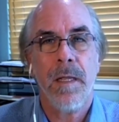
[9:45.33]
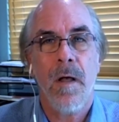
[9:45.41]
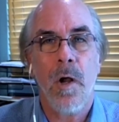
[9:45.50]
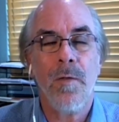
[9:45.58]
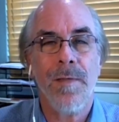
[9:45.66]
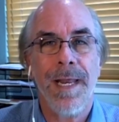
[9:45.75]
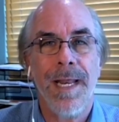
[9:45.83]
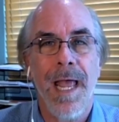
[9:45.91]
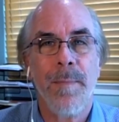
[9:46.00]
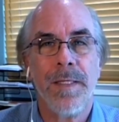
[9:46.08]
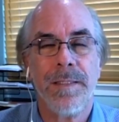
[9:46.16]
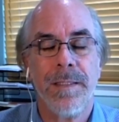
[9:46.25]
All that
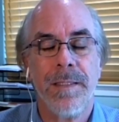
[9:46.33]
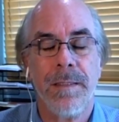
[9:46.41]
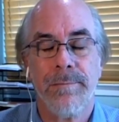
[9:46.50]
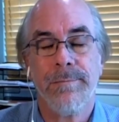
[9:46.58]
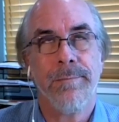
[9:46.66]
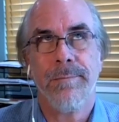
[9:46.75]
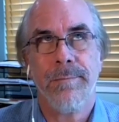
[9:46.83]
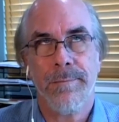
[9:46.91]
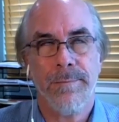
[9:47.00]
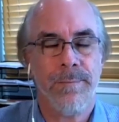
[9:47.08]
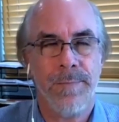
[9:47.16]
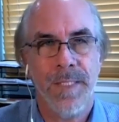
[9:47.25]
happens in a
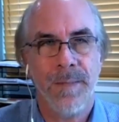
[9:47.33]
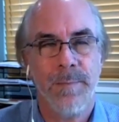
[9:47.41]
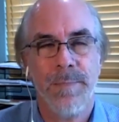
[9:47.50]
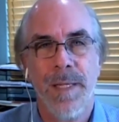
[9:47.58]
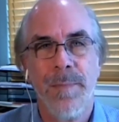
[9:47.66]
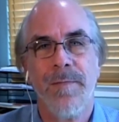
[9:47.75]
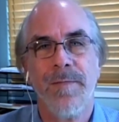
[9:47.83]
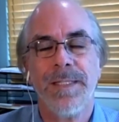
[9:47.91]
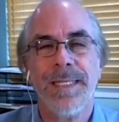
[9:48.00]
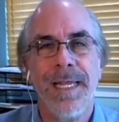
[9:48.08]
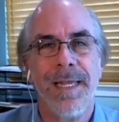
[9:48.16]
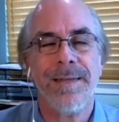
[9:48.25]
blip of a
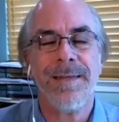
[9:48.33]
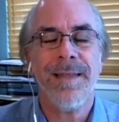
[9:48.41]
second,